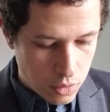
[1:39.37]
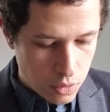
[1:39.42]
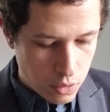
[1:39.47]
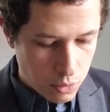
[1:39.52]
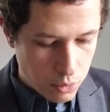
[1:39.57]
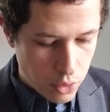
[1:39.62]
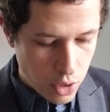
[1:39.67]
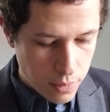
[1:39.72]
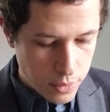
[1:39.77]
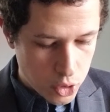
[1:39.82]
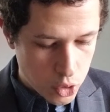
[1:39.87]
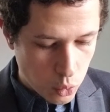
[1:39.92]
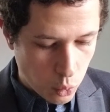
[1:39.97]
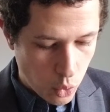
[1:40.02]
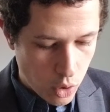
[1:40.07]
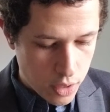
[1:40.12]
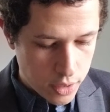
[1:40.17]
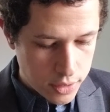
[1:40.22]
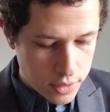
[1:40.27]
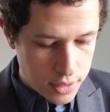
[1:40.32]
Premise
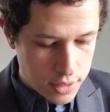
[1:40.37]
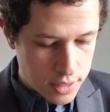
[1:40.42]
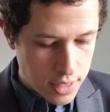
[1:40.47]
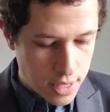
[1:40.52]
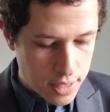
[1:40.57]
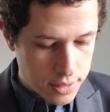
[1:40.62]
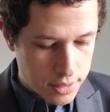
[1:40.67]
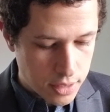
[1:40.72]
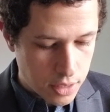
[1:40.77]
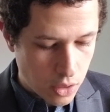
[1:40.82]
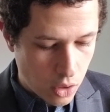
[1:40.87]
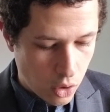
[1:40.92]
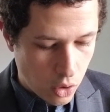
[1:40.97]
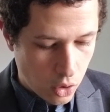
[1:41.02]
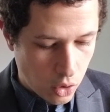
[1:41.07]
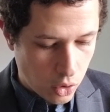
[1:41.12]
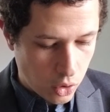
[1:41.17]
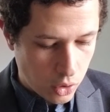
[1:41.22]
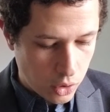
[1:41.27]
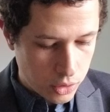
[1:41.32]
1 says that
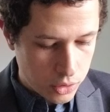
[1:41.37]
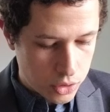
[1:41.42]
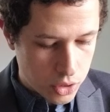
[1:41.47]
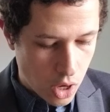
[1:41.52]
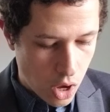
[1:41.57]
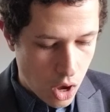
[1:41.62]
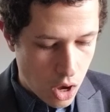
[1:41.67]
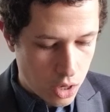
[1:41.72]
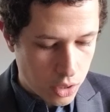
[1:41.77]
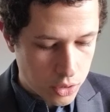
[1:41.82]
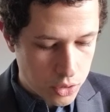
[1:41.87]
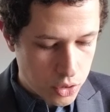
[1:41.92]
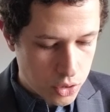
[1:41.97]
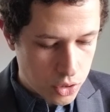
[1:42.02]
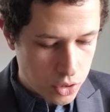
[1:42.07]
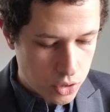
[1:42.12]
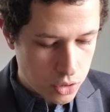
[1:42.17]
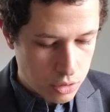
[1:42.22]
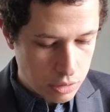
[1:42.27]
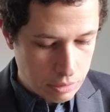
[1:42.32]
all dogs